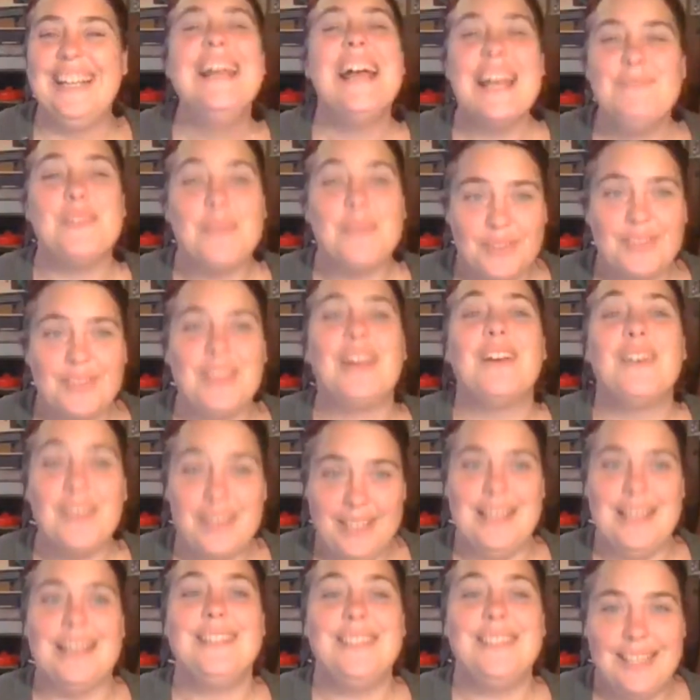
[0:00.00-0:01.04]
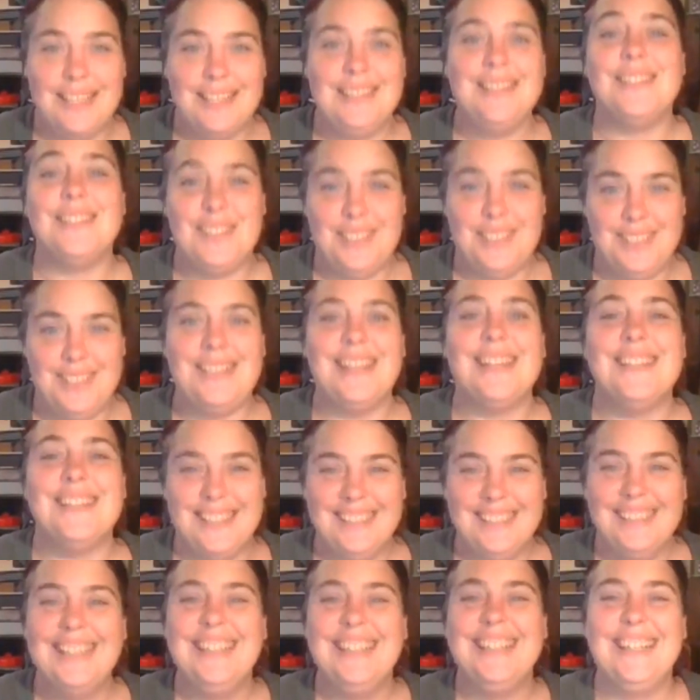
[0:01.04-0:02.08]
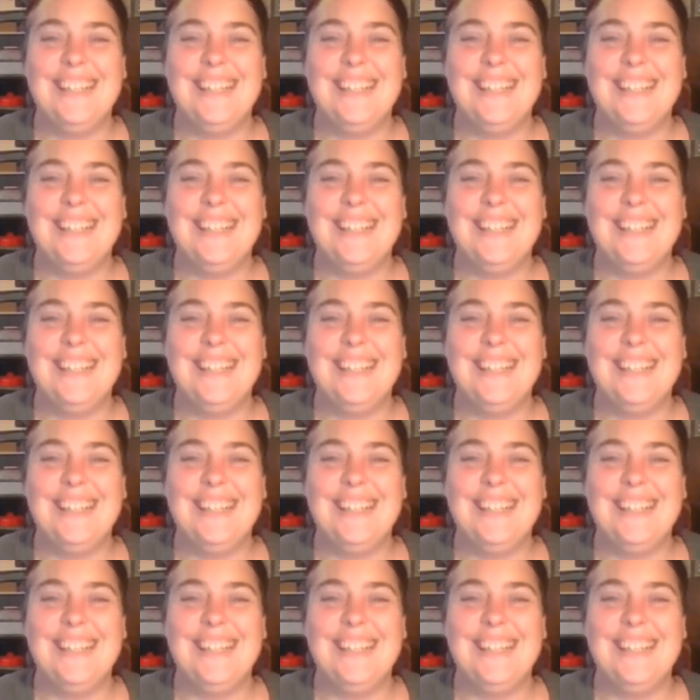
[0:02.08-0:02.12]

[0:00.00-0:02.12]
Esme's over there going, yes, she does.